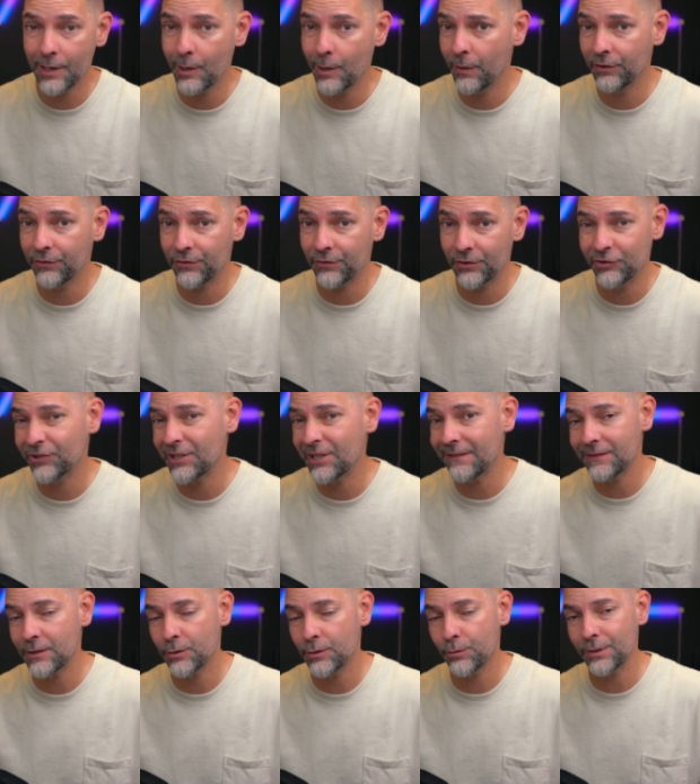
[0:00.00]
anyways for
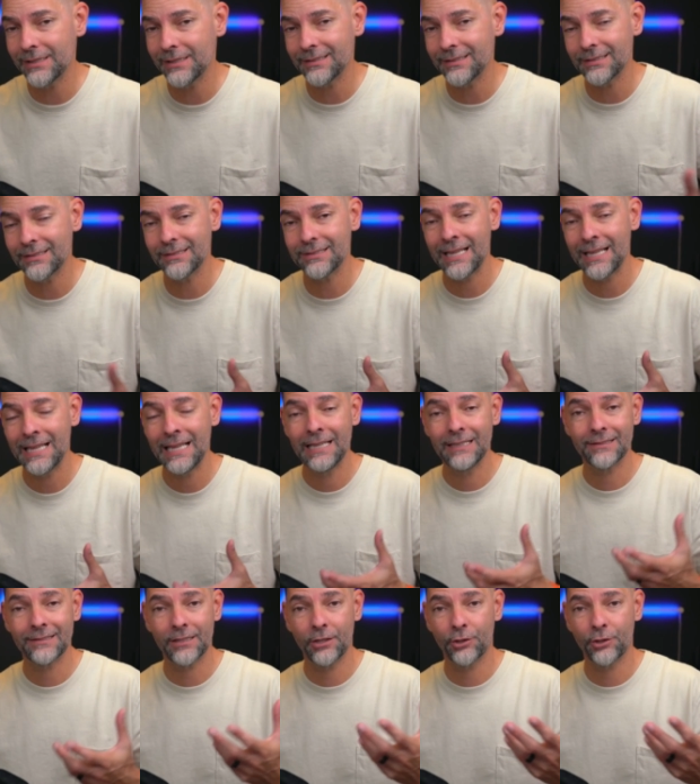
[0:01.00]
safety reasons.
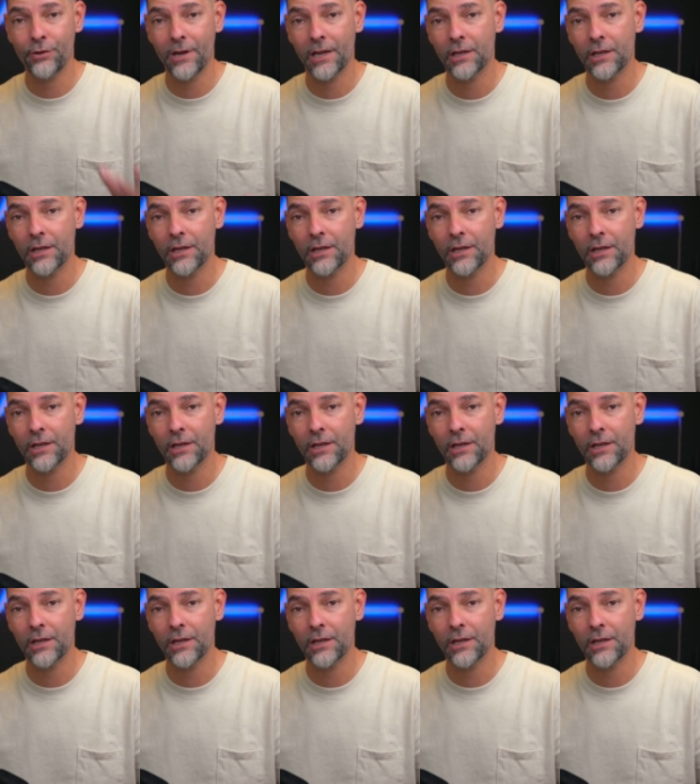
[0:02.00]
It's gonna